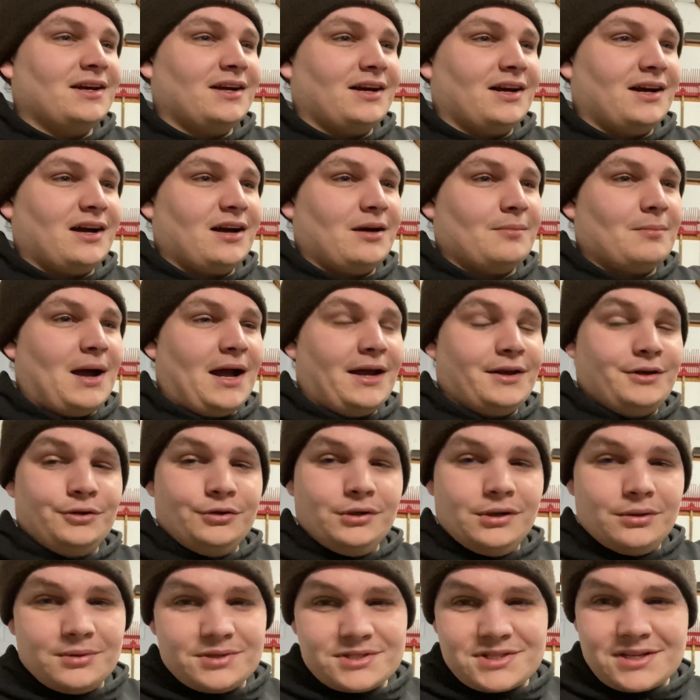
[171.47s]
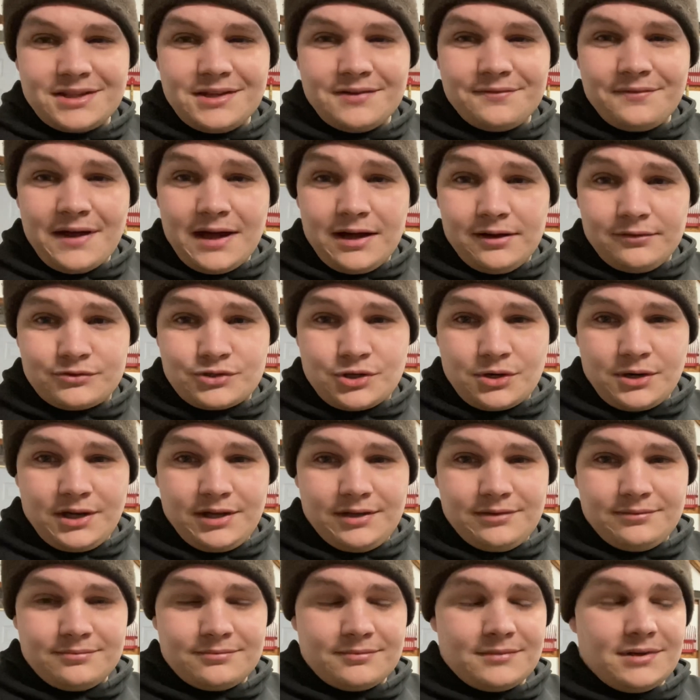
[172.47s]
I knew it was in the valve
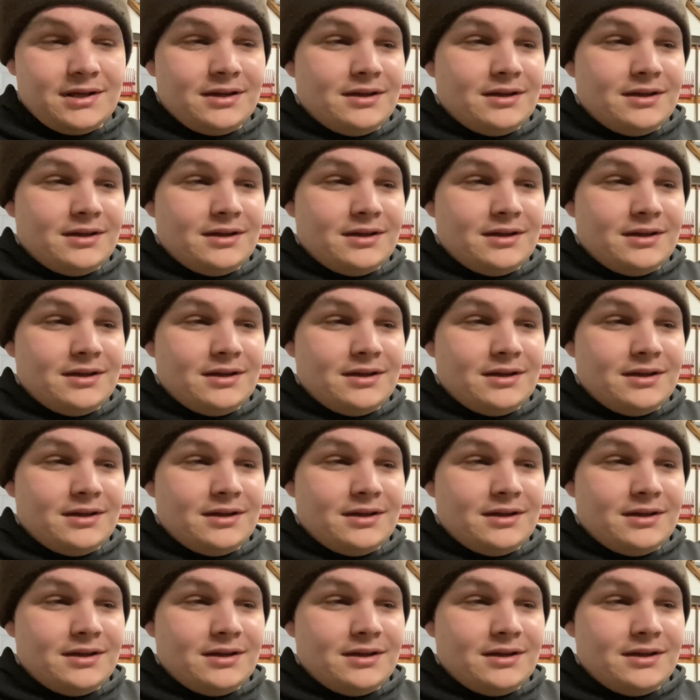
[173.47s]
train.